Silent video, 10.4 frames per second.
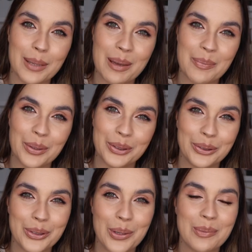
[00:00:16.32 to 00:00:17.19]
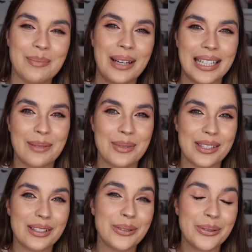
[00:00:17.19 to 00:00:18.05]
the people who don't know me, my name
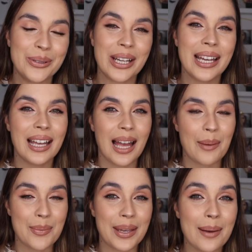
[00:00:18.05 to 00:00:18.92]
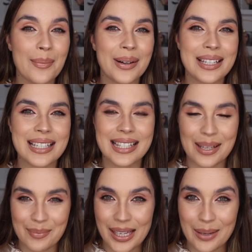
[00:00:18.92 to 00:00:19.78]
is Leonor. I'm a makeup artist,
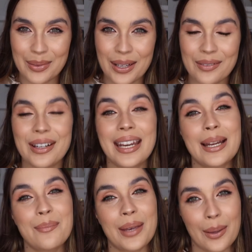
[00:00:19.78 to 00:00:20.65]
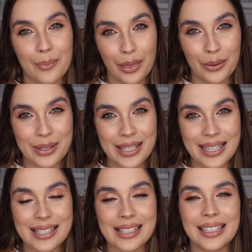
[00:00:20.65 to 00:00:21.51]
a makeup lover and a makeup
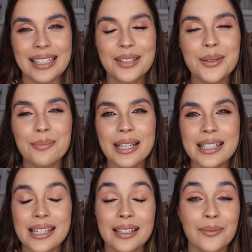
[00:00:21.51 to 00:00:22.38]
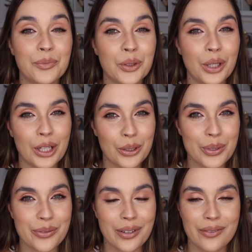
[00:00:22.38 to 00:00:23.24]
enthusiast, and here in my channel you can
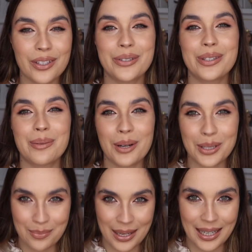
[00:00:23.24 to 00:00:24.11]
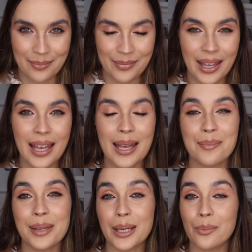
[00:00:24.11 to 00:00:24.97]
always find videos about makeup.
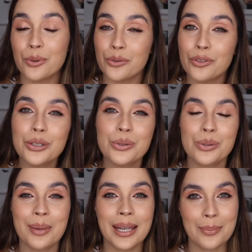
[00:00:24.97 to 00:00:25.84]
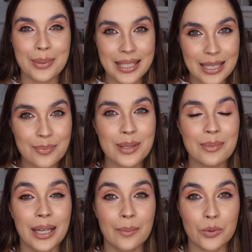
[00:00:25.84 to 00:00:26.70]
Makeup reviews, makeup tips,
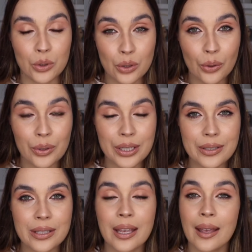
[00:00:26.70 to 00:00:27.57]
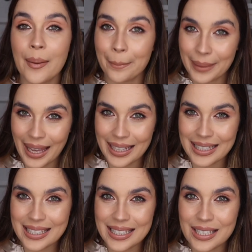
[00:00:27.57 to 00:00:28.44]
makeup tutorials. And
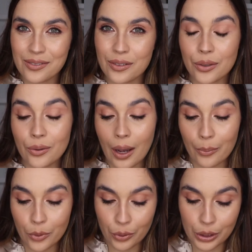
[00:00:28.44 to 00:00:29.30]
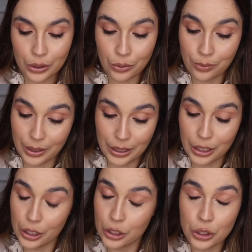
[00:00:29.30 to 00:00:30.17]
in today's video, I'm going to
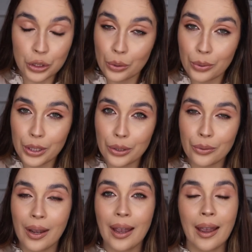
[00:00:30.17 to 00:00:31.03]
be showing you